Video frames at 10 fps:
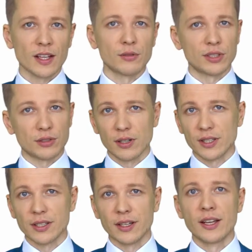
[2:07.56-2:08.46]

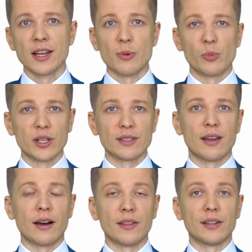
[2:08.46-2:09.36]
Retargeting brings
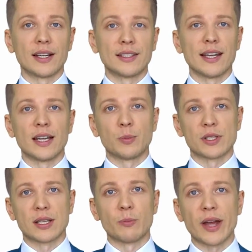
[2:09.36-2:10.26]
the other
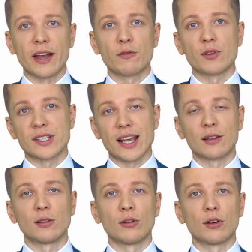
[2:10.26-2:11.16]
98% back for a
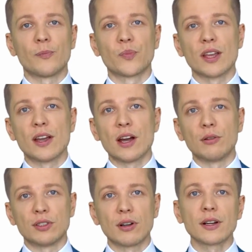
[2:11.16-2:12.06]
second look.
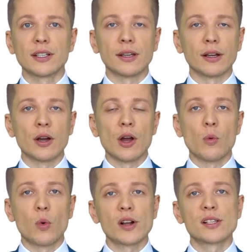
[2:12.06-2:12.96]
Retargeting
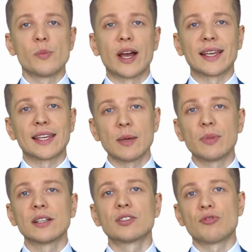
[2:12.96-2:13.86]
works by
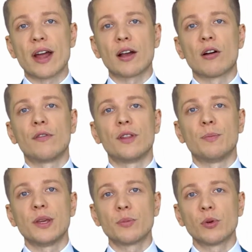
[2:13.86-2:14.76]
keeping track of the
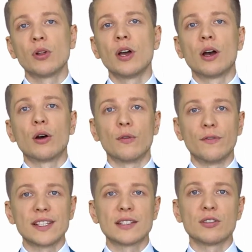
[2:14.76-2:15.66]
people who
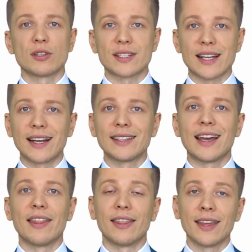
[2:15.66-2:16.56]
visit your site
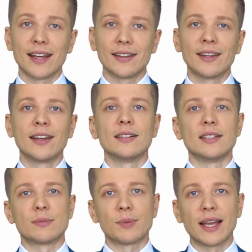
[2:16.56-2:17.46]
and then
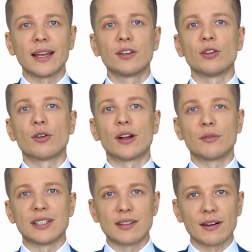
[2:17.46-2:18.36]
displaying your
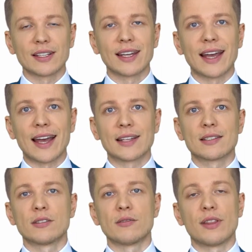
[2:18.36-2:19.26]
retargeting
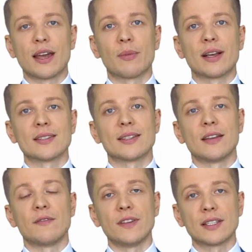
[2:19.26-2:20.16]
ads to them as
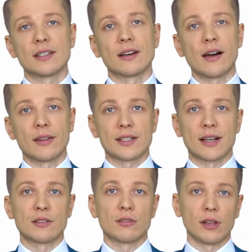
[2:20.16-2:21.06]
they visit other
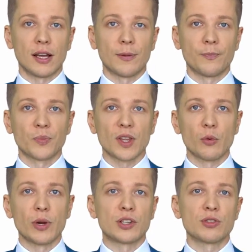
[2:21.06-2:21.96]
sites online.
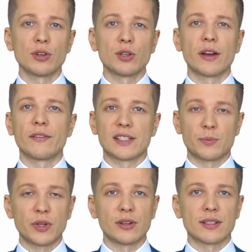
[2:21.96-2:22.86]
We're sure you have
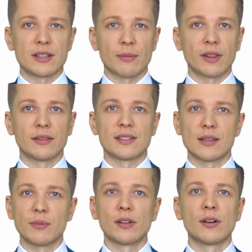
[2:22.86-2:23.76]
experienced something
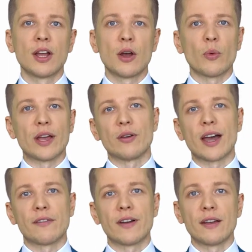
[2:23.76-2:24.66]
similar where you
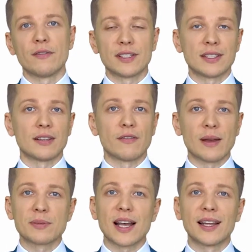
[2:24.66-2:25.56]
have visited a
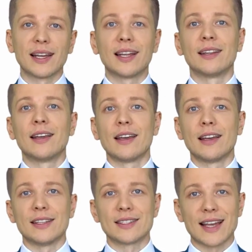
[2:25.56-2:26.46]
website and
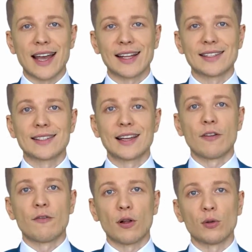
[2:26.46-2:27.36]
its ads
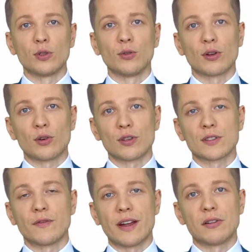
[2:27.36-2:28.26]
followed you
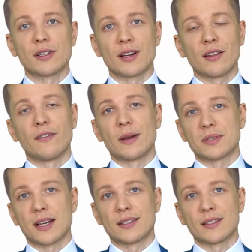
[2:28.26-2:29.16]
across various other
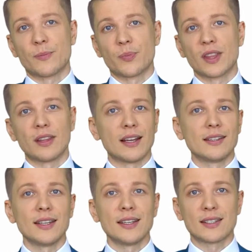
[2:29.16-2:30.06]
websites. The
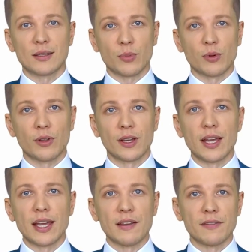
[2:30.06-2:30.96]
idea is simple.
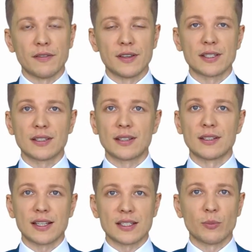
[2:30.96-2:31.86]
If the visitor
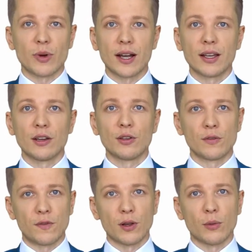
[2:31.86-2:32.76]
doesn't buy, you
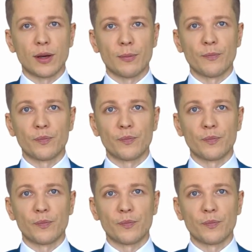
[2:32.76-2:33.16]
follow them.